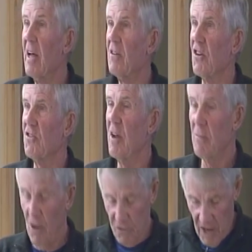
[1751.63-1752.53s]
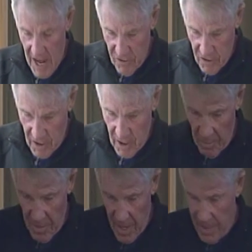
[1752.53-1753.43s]
just dim those lights a little
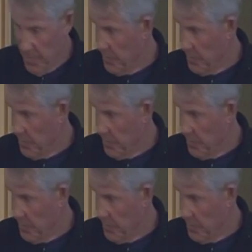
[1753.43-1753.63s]
bit.